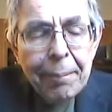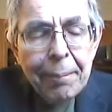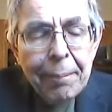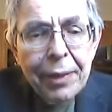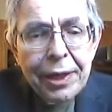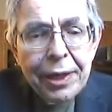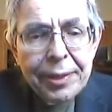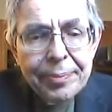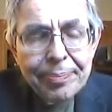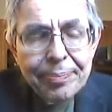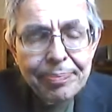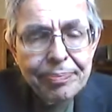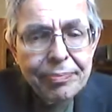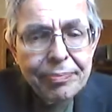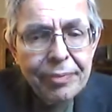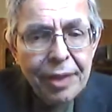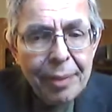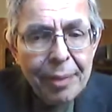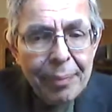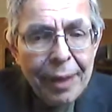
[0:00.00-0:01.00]
But
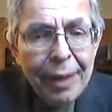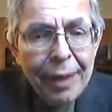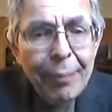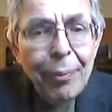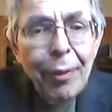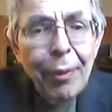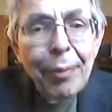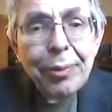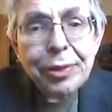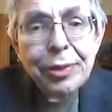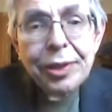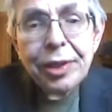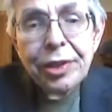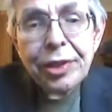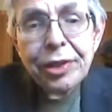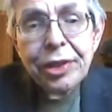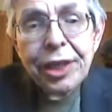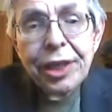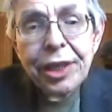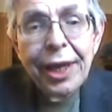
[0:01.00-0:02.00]
the main purpose of the
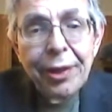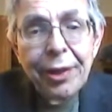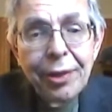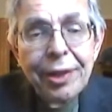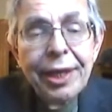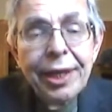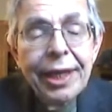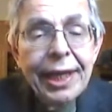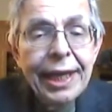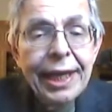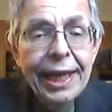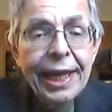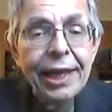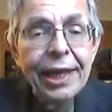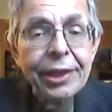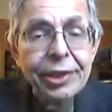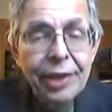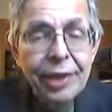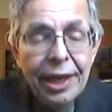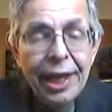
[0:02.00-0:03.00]
channel
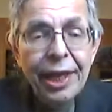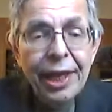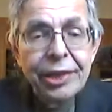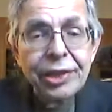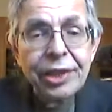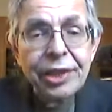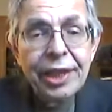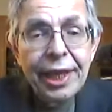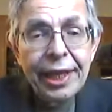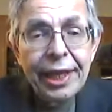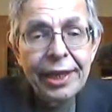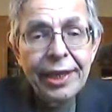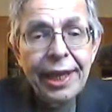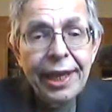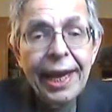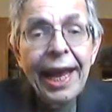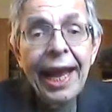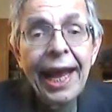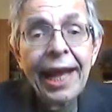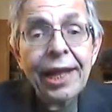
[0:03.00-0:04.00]
is to educate
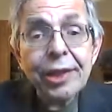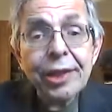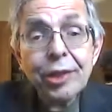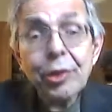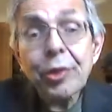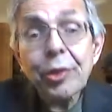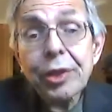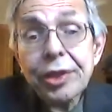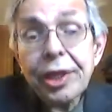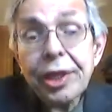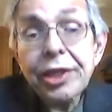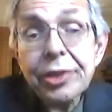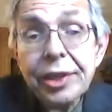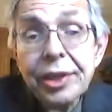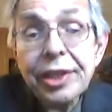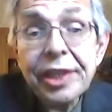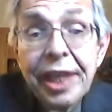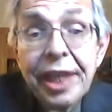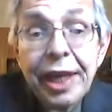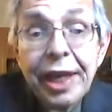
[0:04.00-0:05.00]
and to
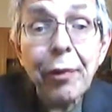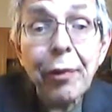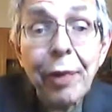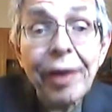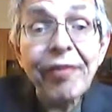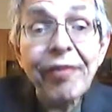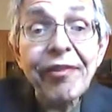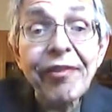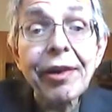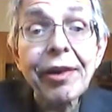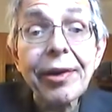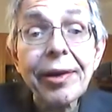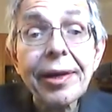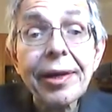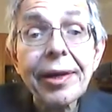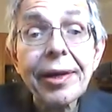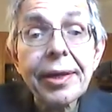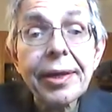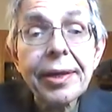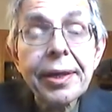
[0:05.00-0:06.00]
essentially take away fear.
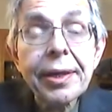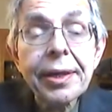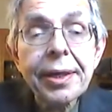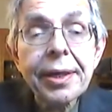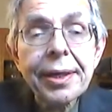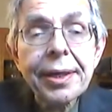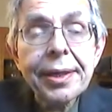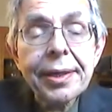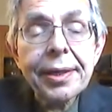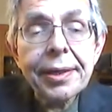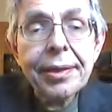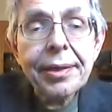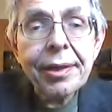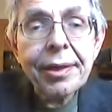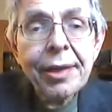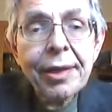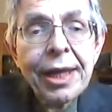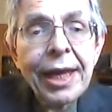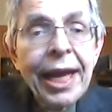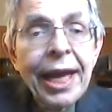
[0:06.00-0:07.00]

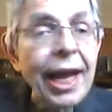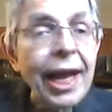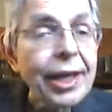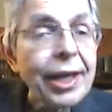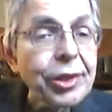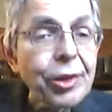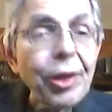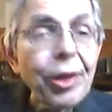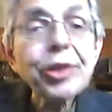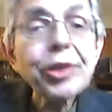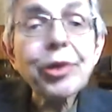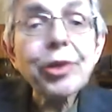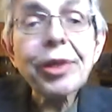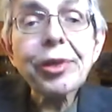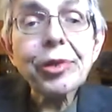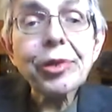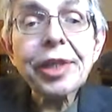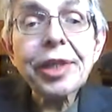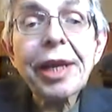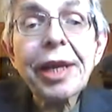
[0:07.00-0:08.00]
And as long as you
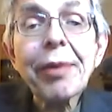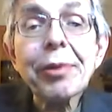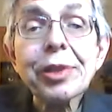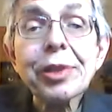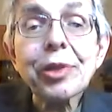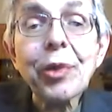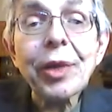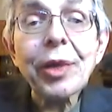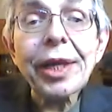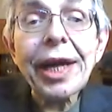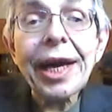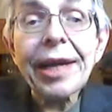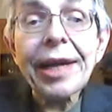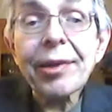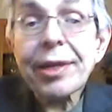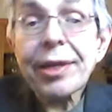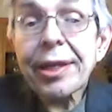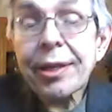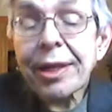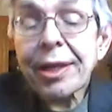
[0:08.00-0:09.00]
understand what's going on,
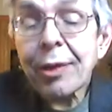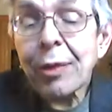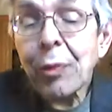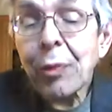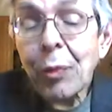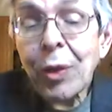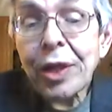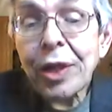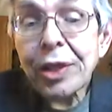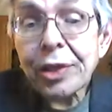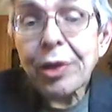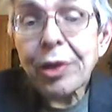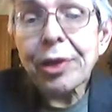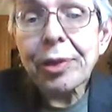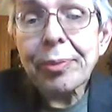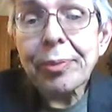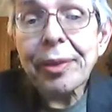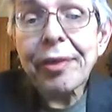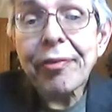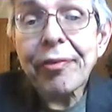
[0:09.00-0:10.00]
what is there
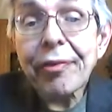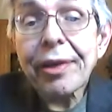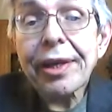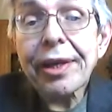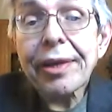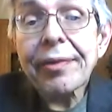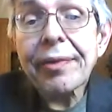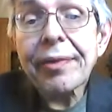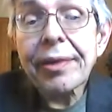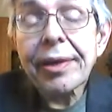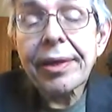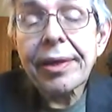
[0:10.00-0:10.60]
to be afraid of?